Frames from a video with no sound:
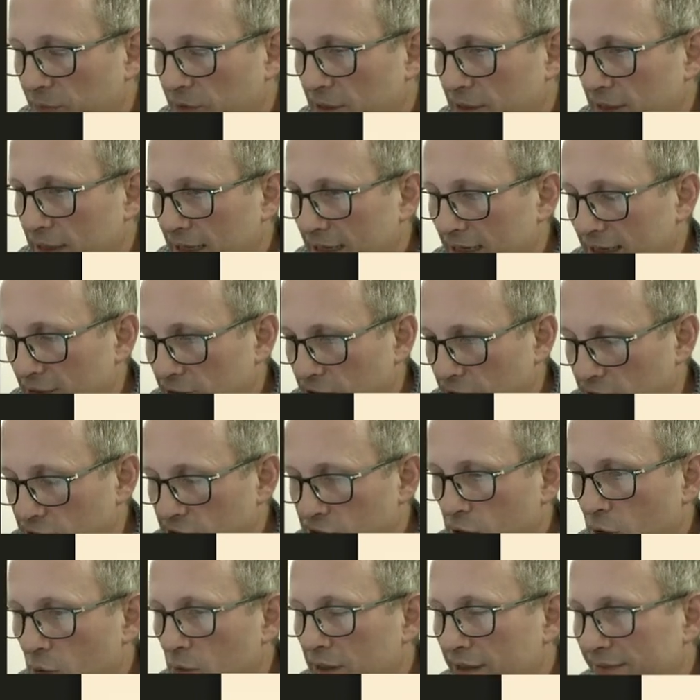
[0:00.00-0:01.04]
uh, uh,
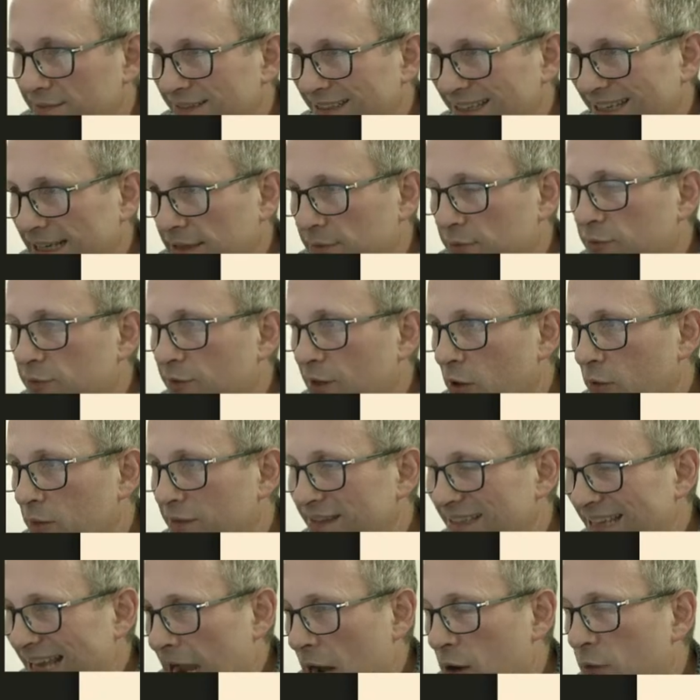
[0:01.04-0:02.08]
controlling the inflow and
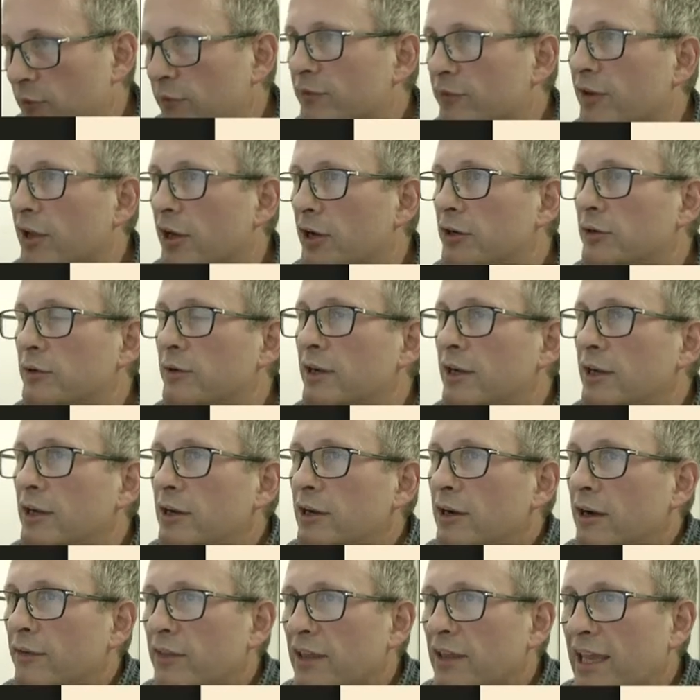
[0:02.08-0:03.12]
the outflow
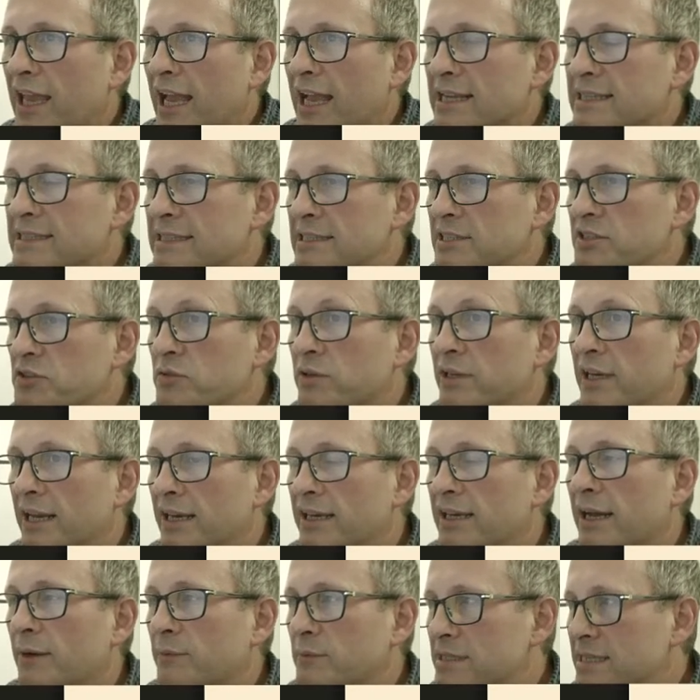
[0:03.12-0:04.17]
of the gases, you can
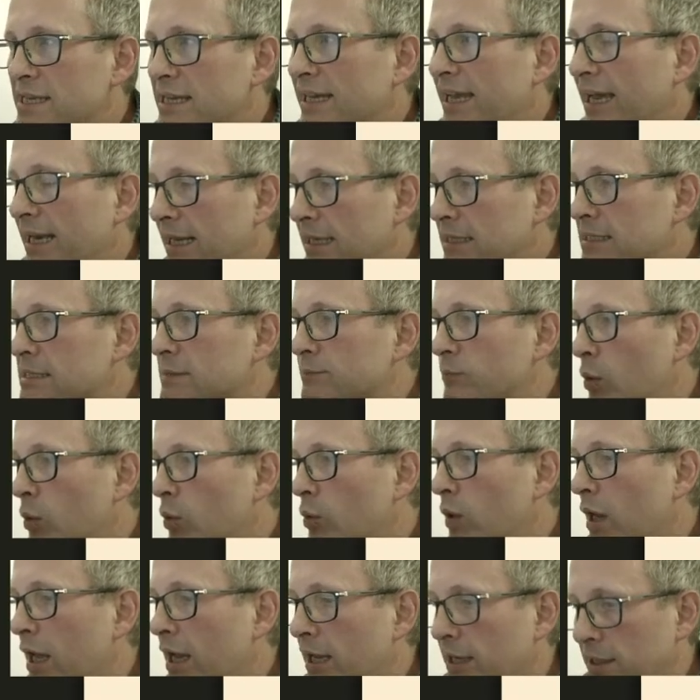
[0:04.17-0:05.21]
end up with it getting
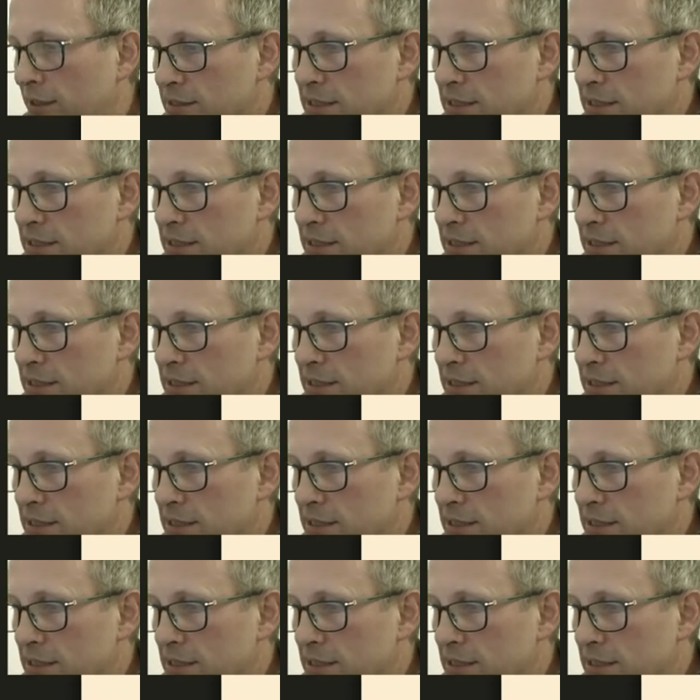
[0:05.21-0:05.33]
smaller and